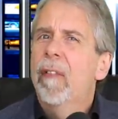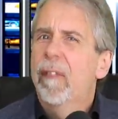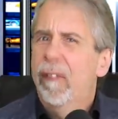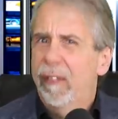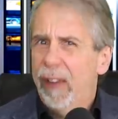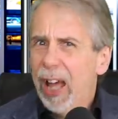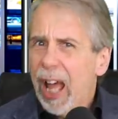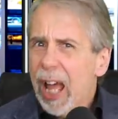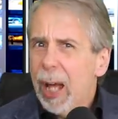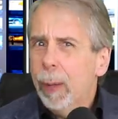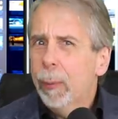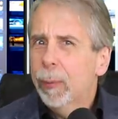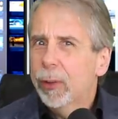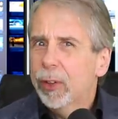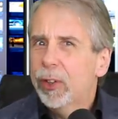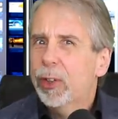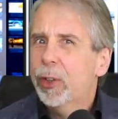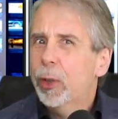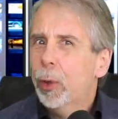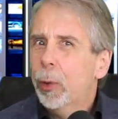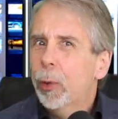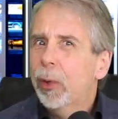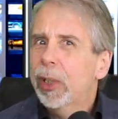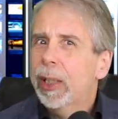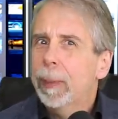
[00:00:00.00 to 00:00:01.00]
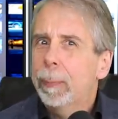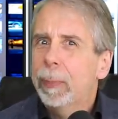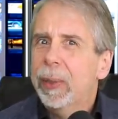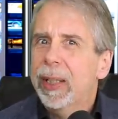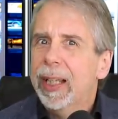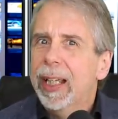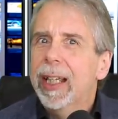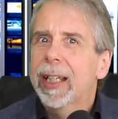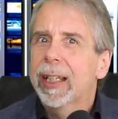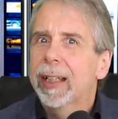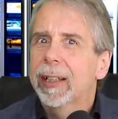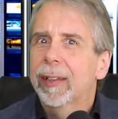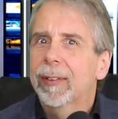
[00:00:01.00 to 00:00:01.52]
that would surely
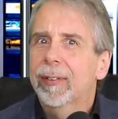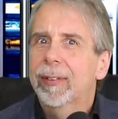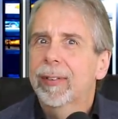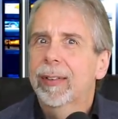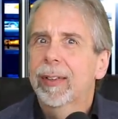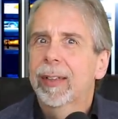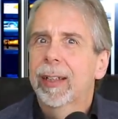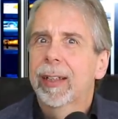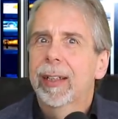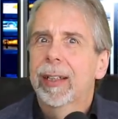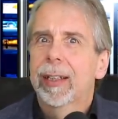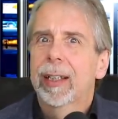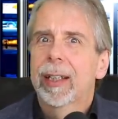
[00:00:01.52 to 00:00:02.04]
be it,